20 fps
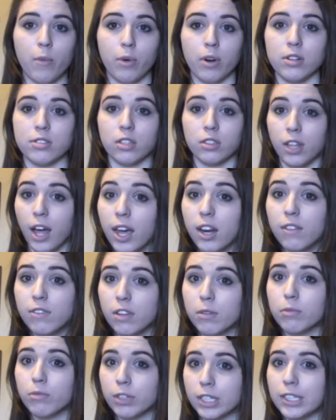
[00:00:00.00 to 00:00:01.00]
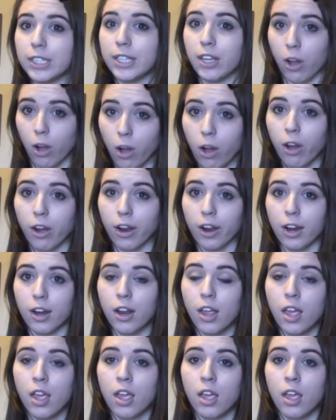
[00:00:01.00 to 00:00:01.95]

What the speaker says: whereas a lot of them really are,